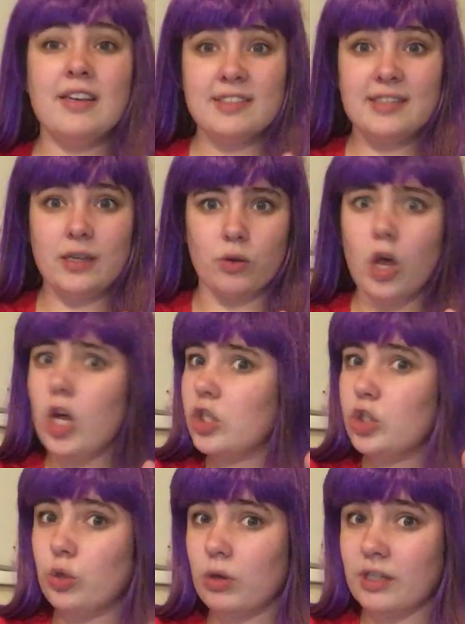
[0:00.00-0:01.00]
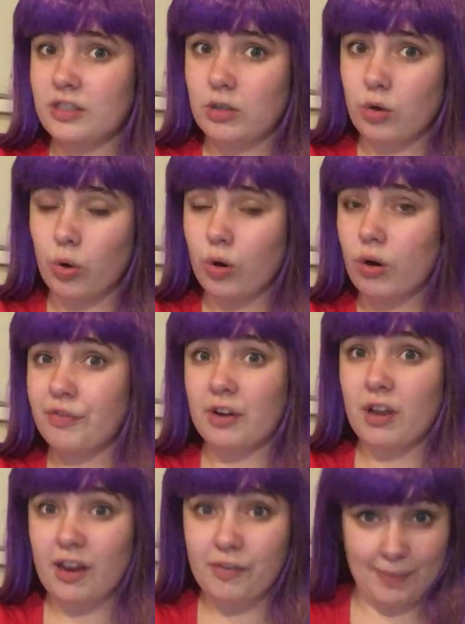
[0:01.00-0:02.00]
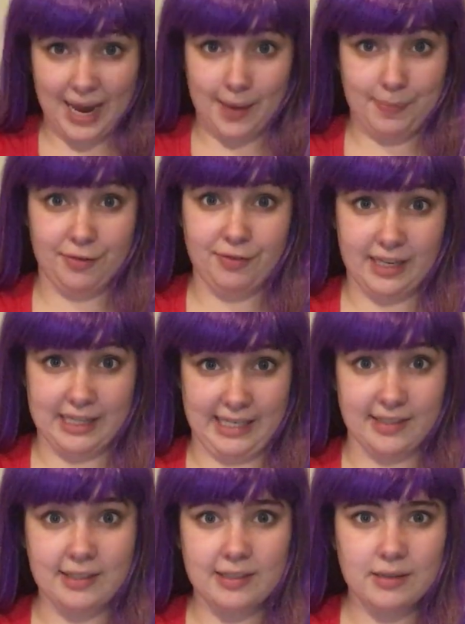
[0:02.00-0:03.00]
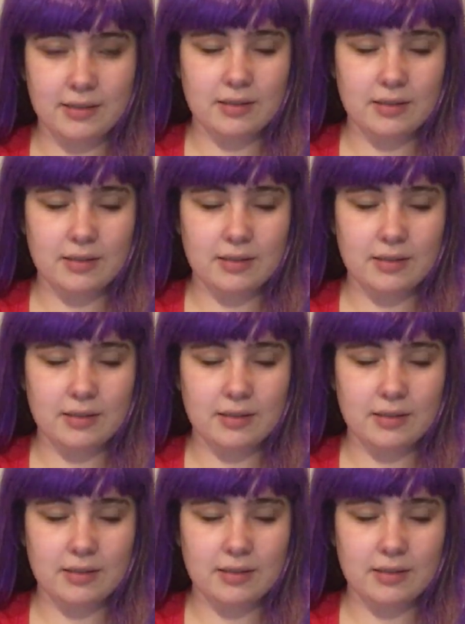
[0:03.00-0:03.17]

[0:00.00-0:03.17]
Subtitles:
Still, you're at the core of a lot of my happy feelings.